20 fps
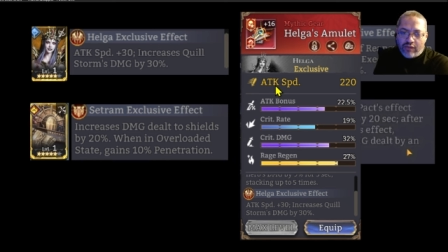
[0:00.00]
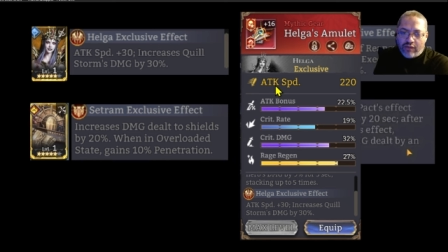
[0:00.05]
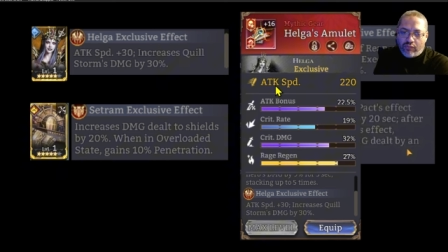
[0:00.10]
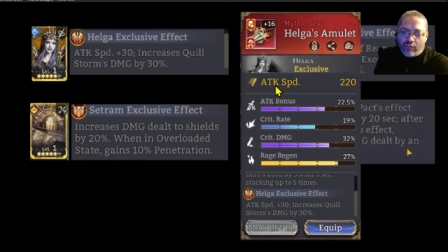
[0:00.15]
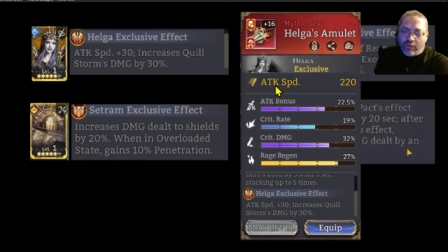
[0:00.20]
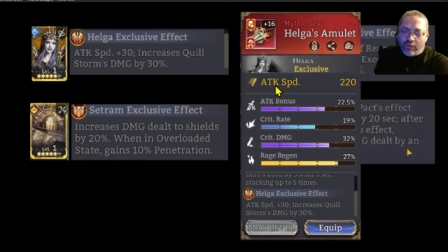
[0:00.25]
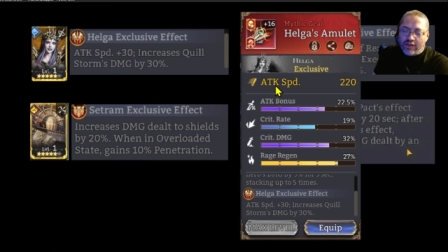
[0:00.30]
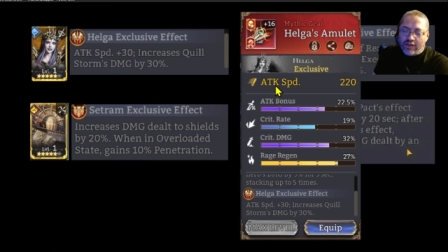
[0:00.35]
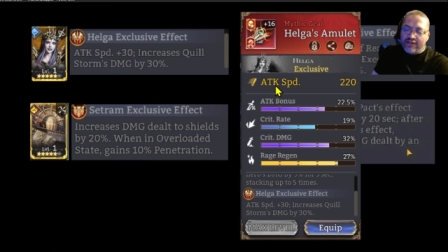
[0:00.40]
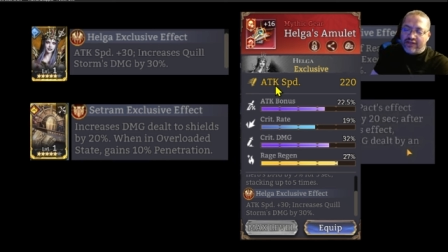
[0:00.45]

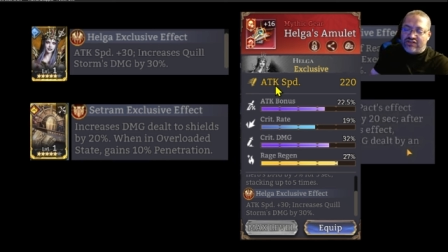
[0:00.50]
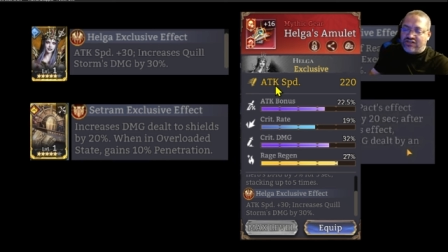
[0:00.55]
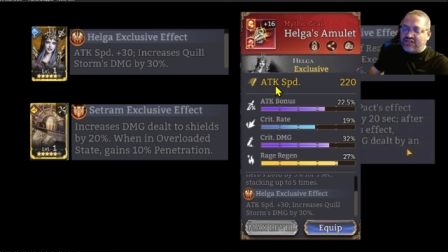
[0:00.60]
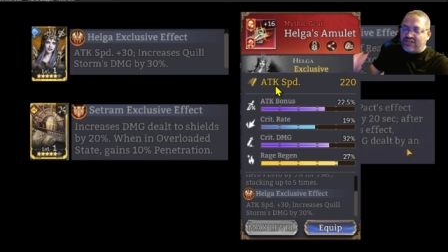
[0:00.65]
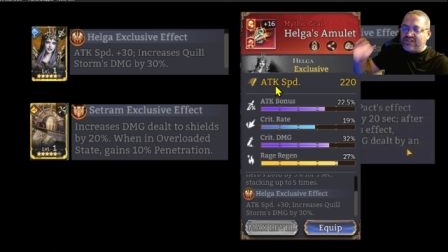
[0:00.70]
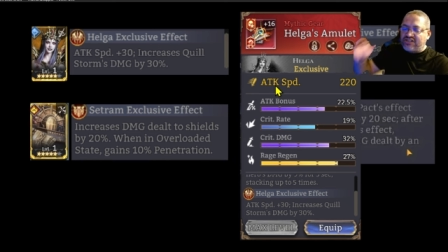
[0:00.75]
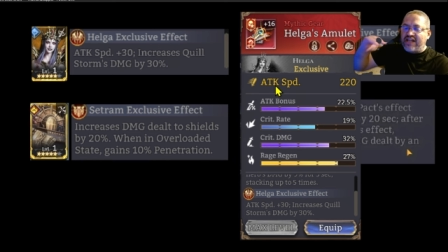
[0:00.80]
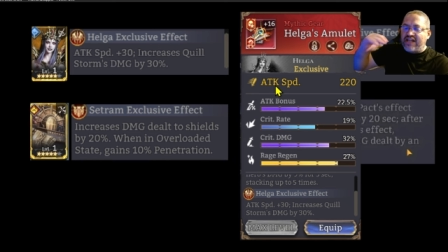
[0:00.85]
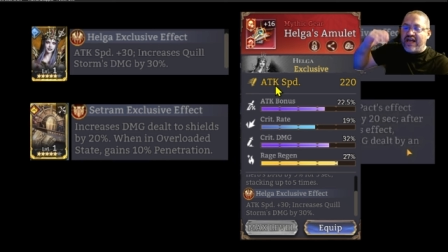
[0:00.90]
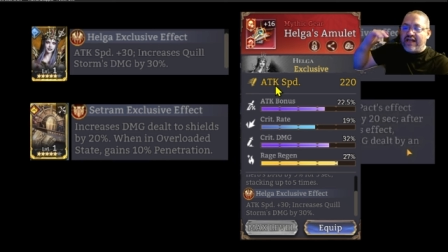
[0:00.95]
it, it,
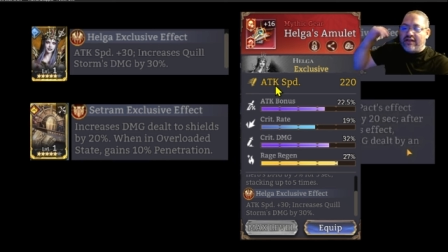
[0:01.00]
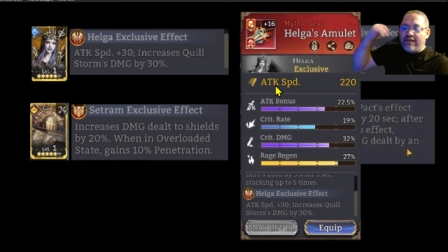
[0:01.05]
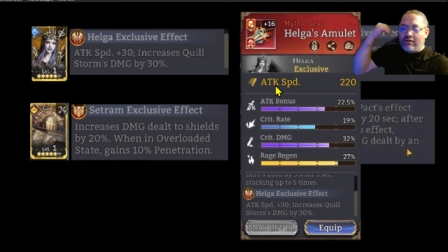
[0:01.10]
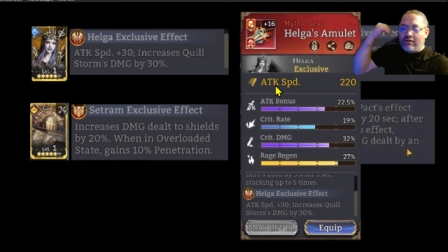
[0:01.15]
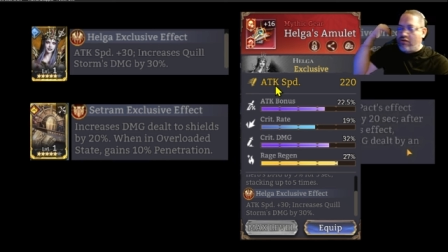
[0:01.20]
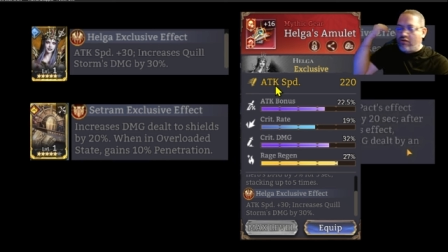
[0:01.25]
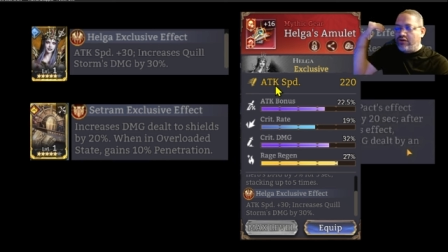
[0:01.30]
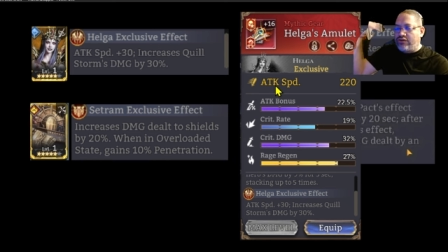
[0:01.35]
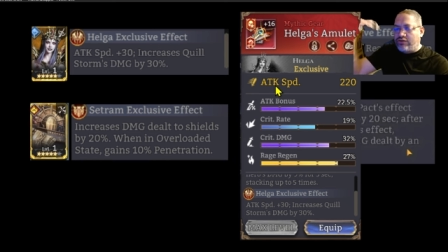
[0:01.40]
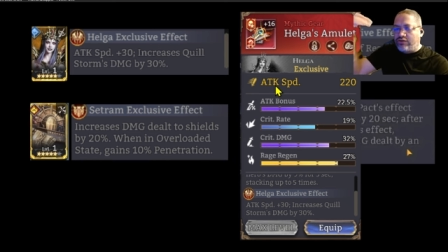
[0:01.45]
she's
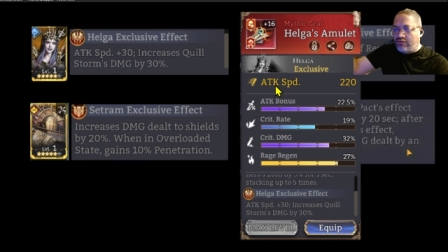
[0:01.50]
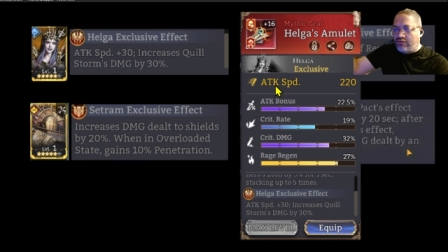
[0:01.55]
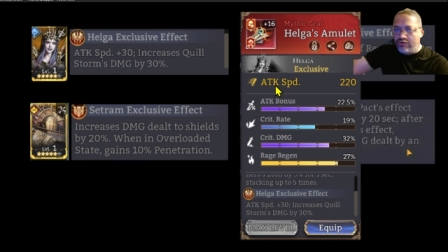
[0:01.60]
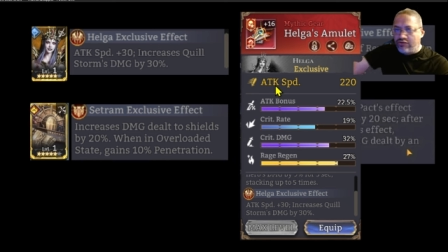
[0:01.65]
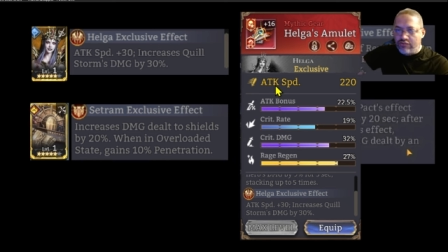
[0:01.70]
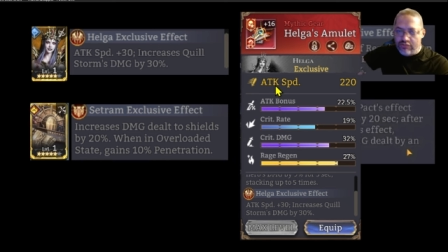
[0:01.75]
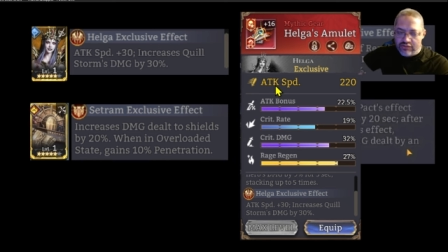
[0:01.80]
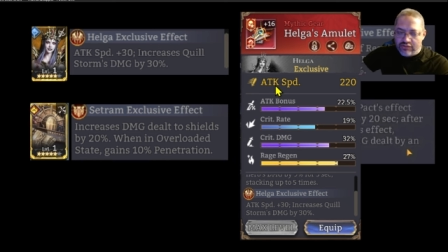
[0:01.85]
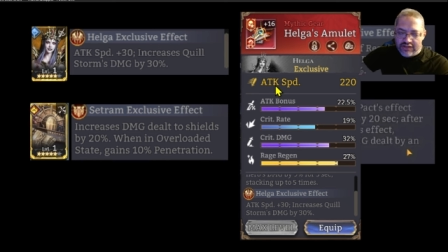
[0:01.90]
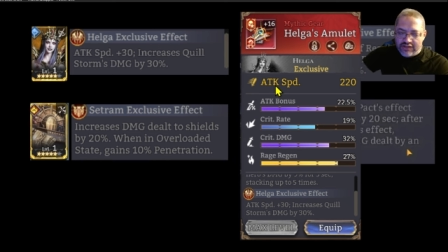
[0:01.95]
not going to
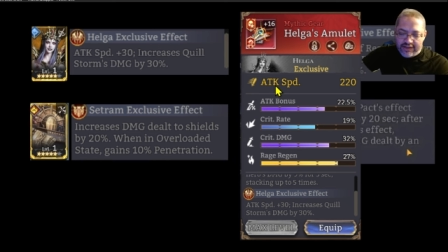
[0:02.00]
do